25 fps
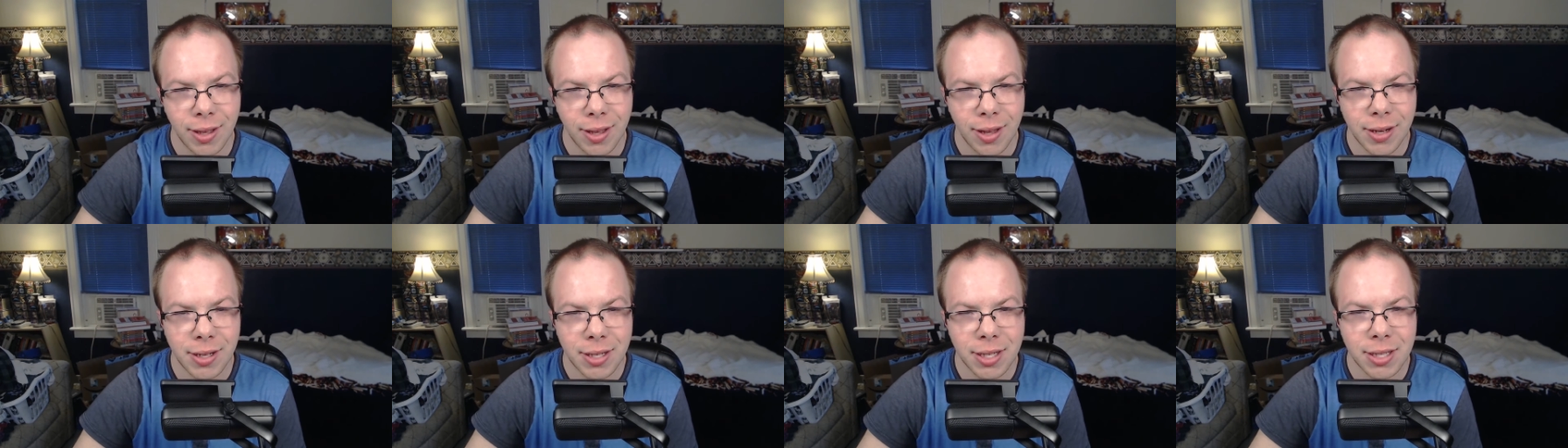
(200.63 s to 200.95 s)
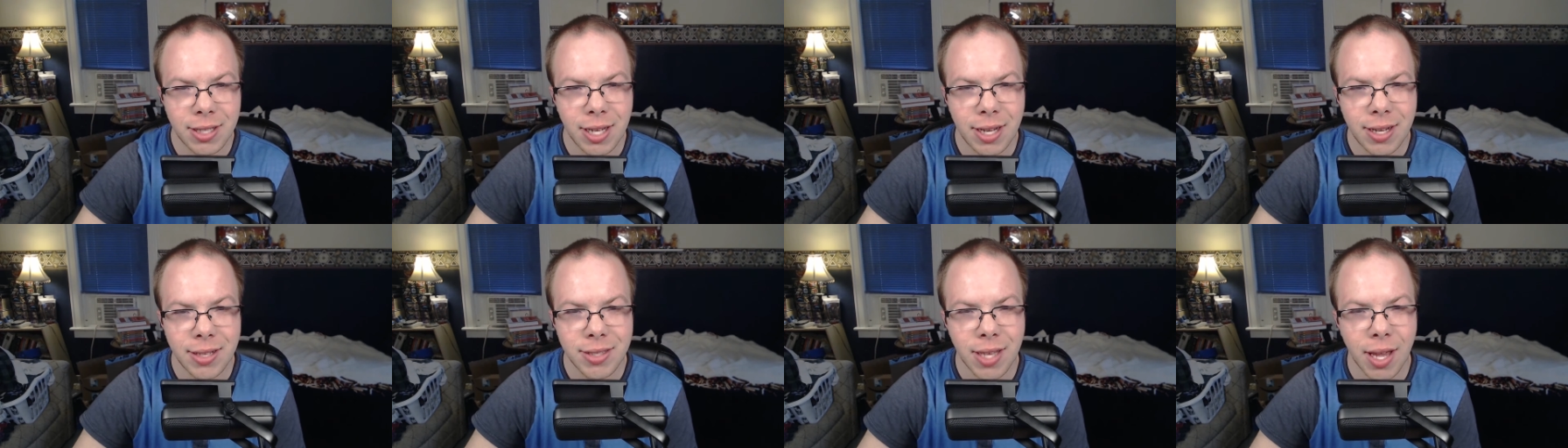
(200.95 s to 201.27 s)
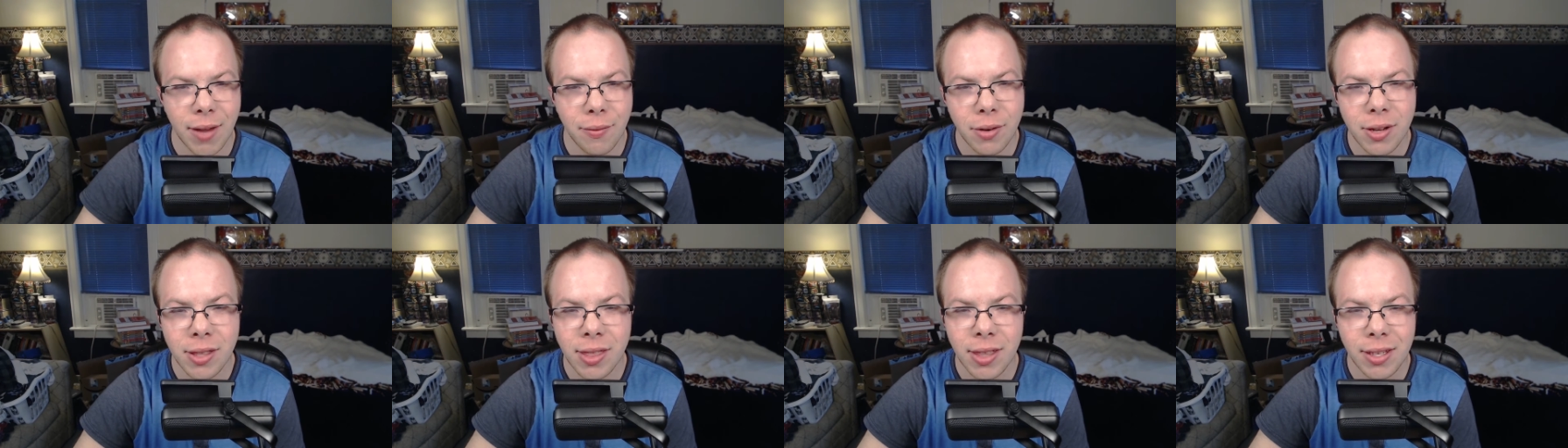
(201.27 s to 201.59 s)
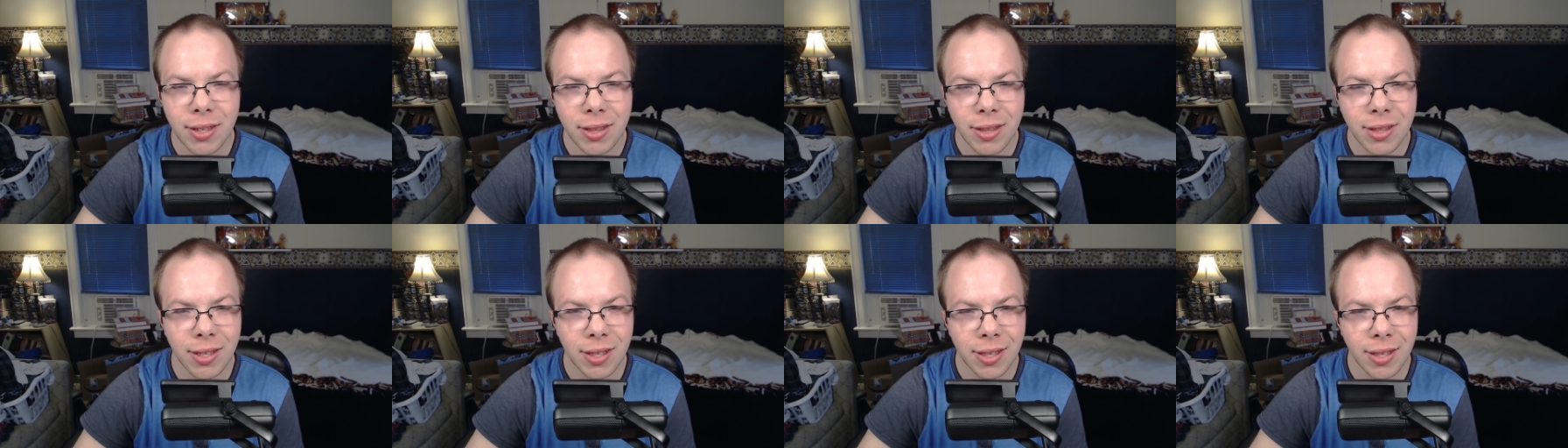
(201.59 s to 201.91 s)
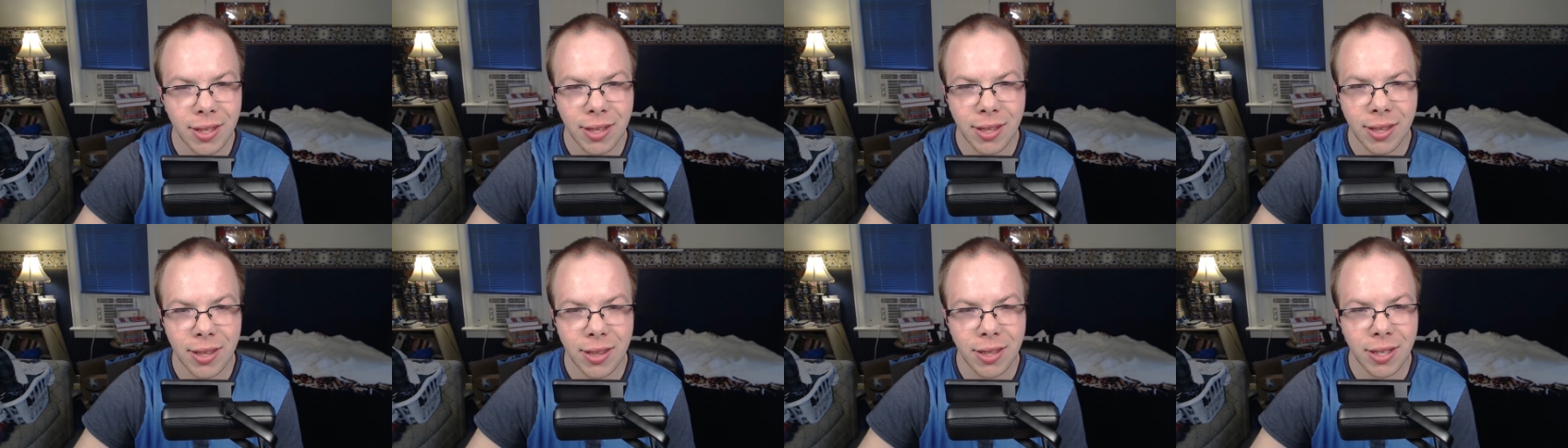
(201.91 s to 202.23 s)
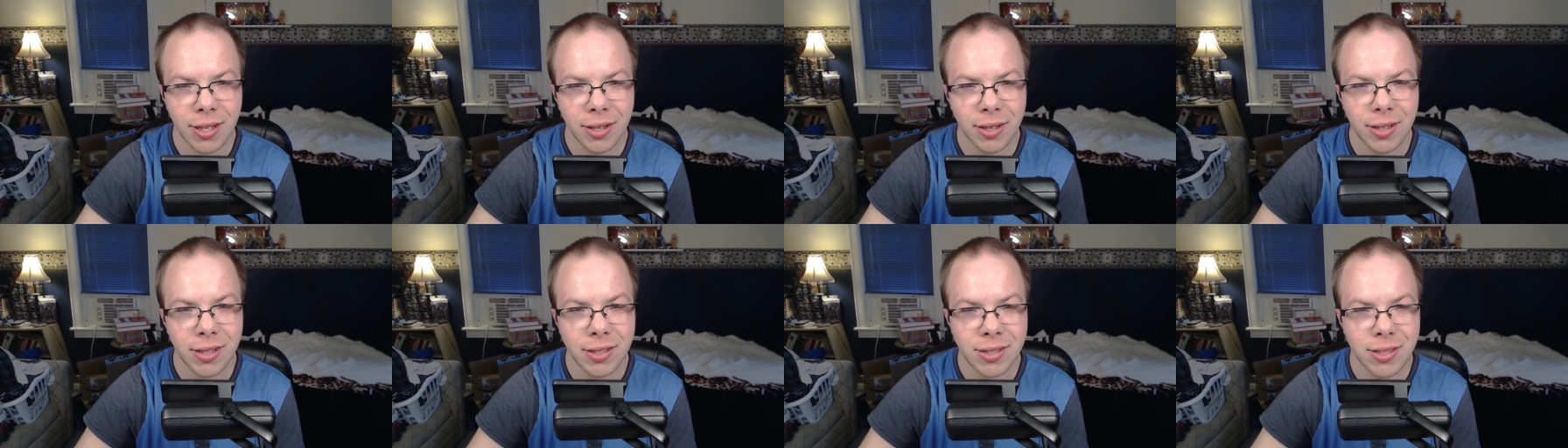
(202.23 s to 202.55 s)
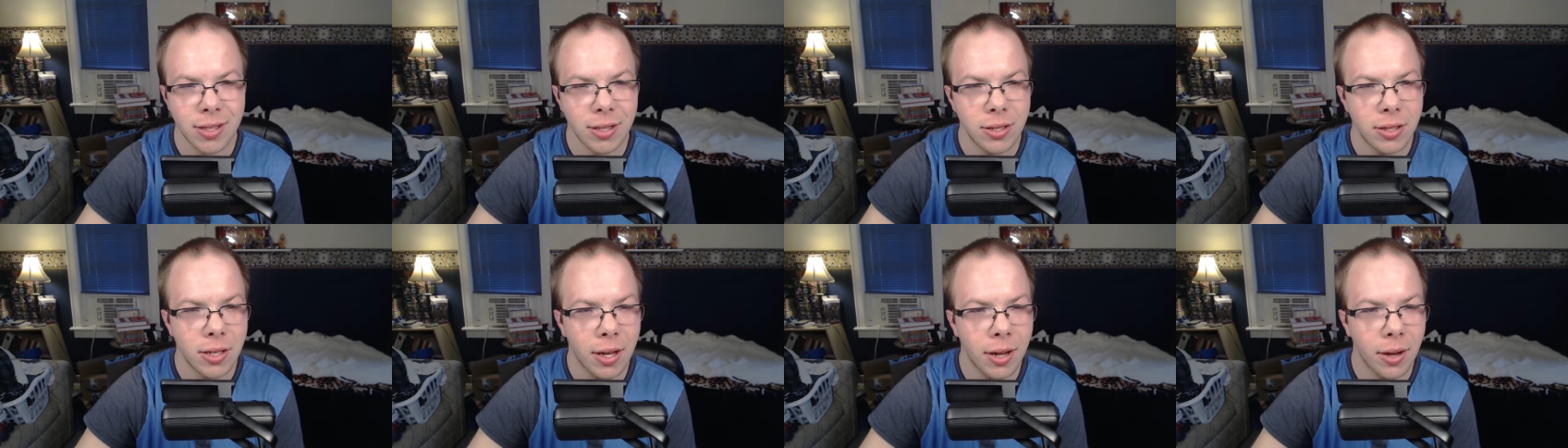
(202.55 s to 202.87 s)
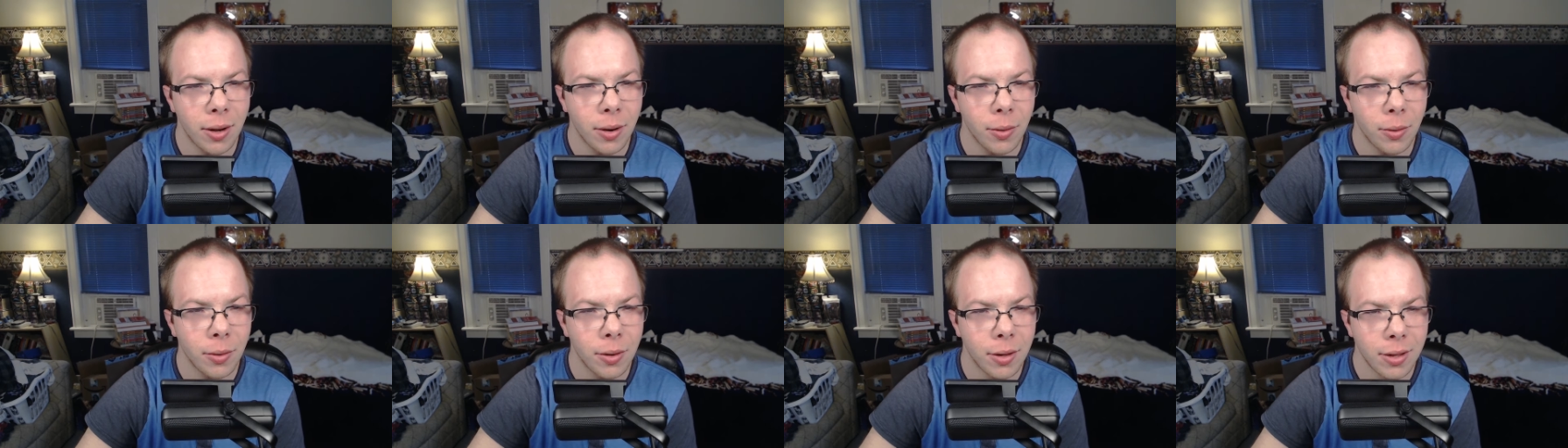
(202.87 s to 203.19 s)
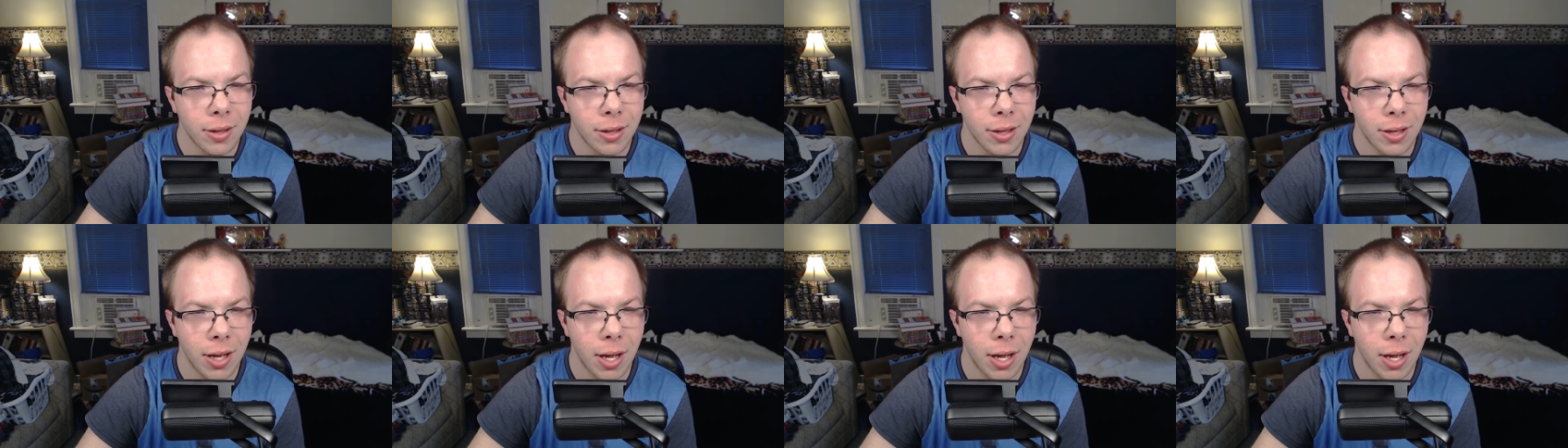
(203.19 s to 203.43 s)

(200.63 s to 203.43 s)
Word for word: It contains everything there is to know